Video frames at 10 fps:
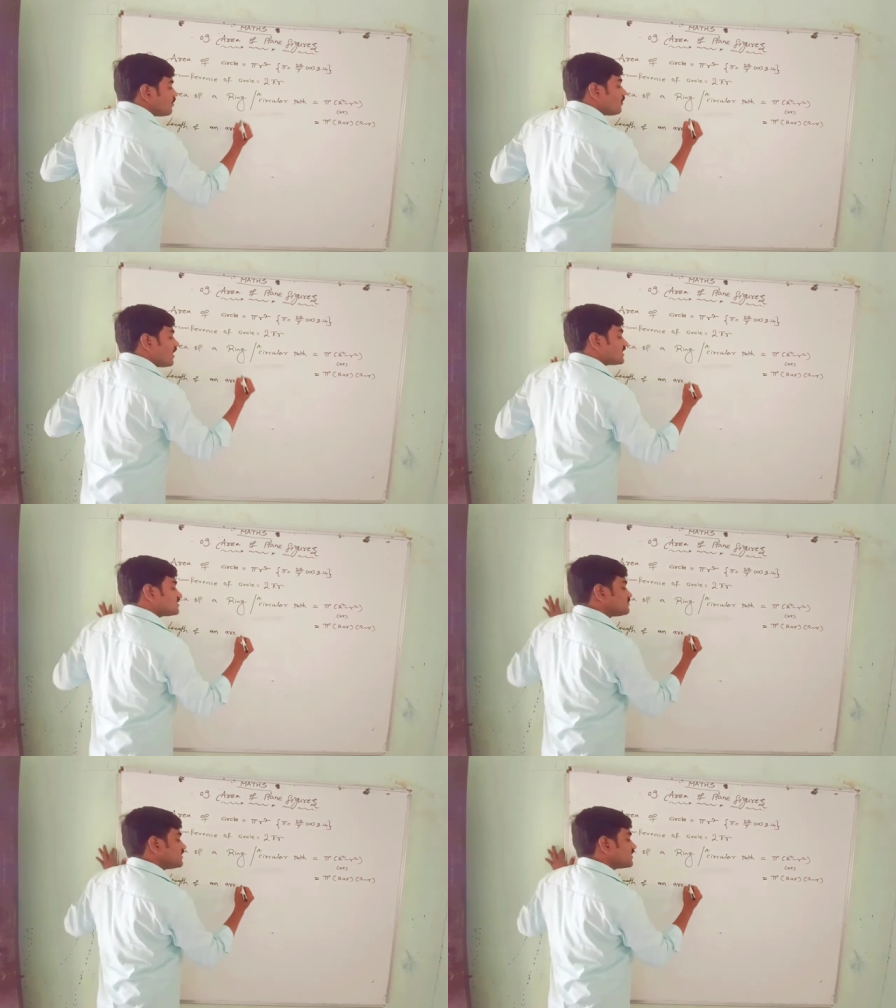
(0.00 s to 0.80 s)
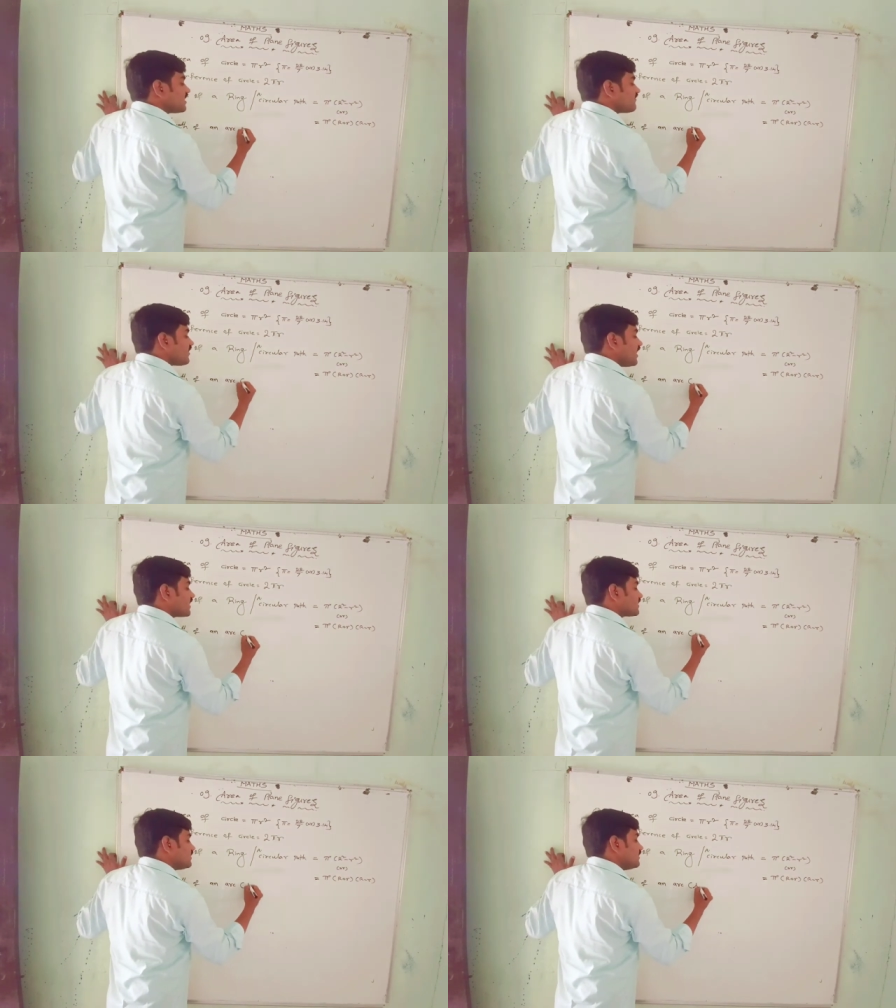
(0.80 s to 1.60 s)
What is meaning of
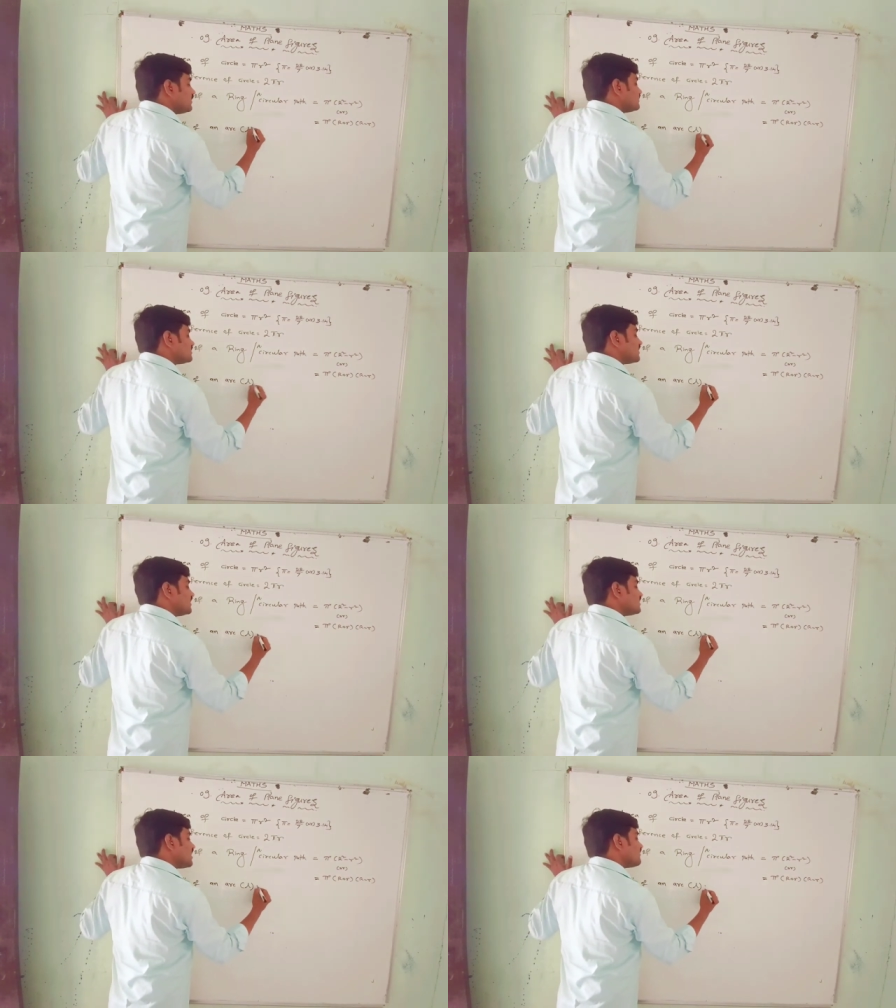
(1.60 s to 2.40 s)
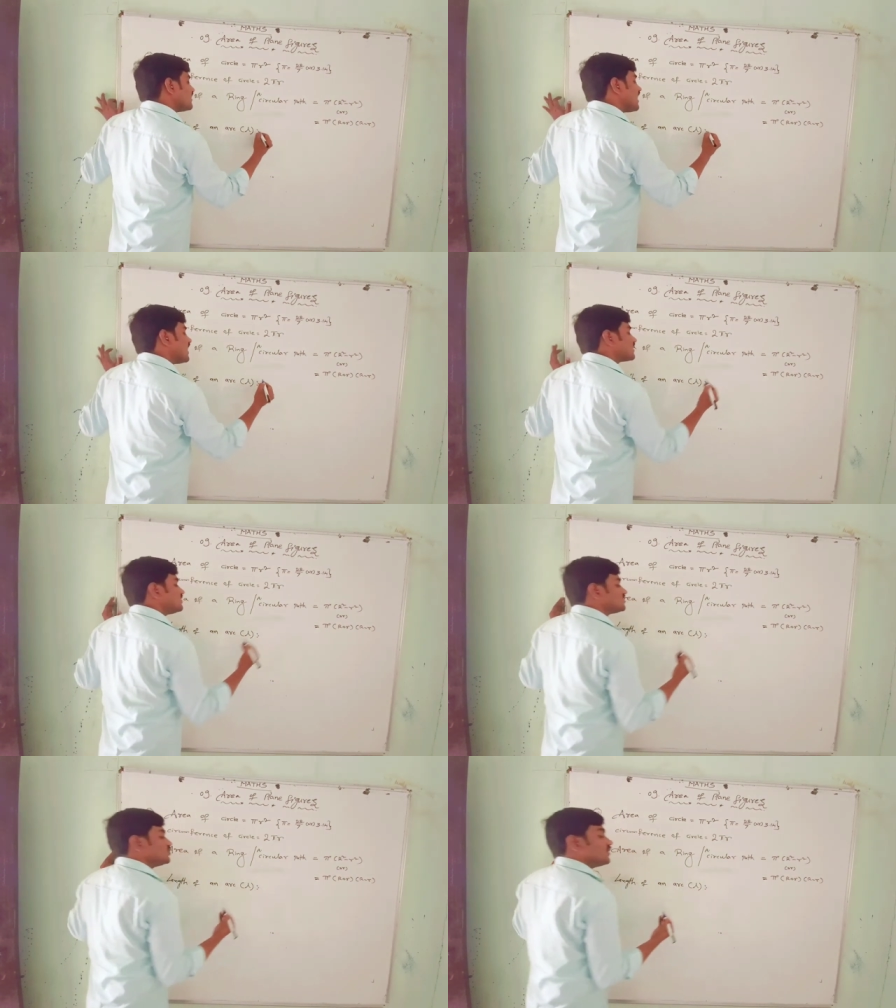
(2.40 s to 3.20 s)
arc? This length of an arc
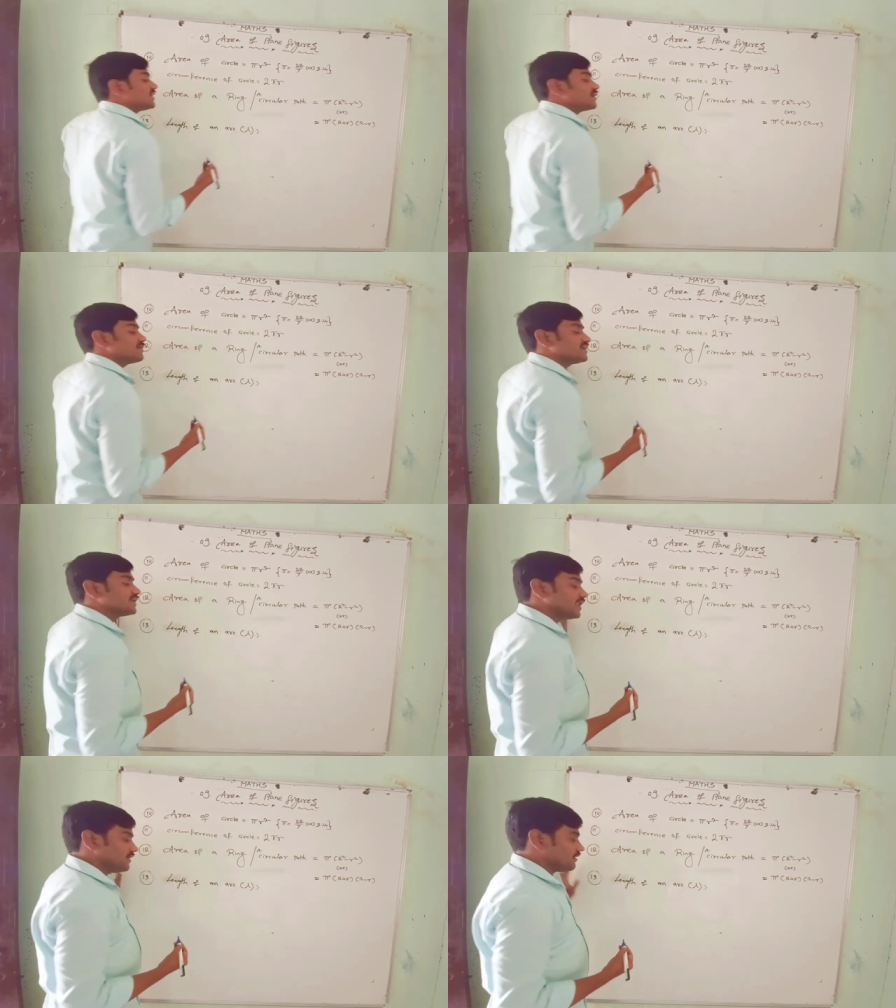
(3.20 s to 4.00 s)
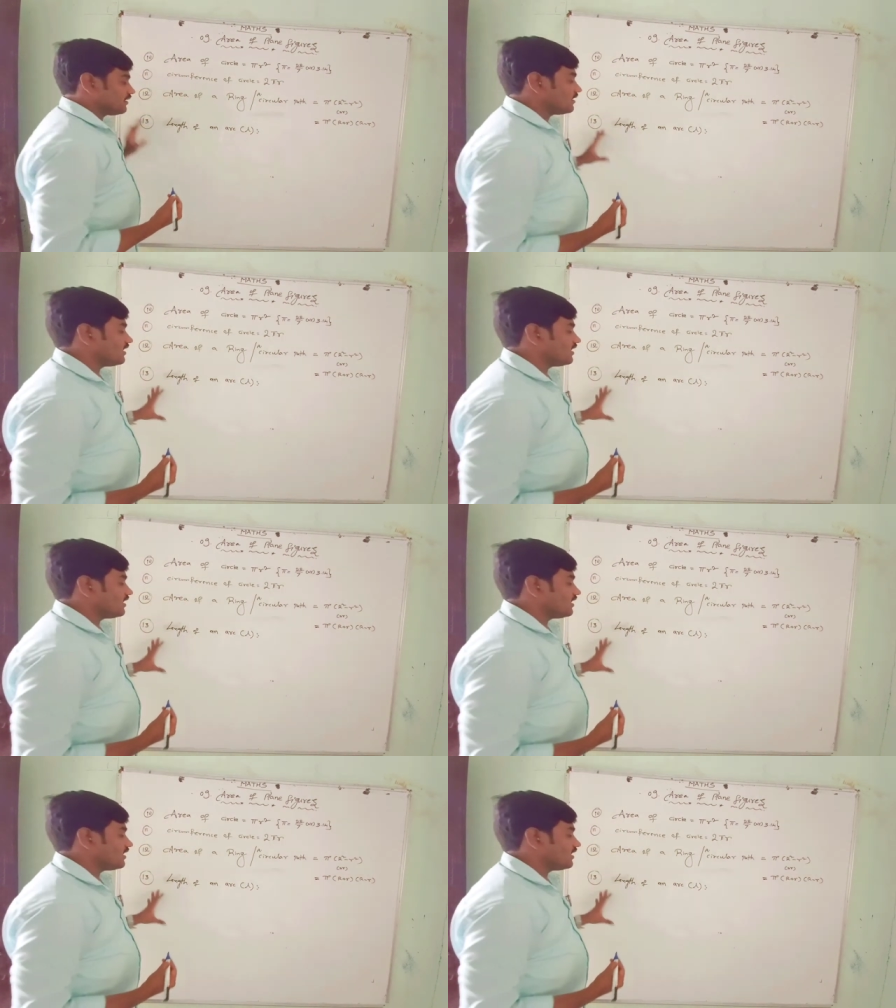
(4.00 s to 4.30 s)
is denoted by L.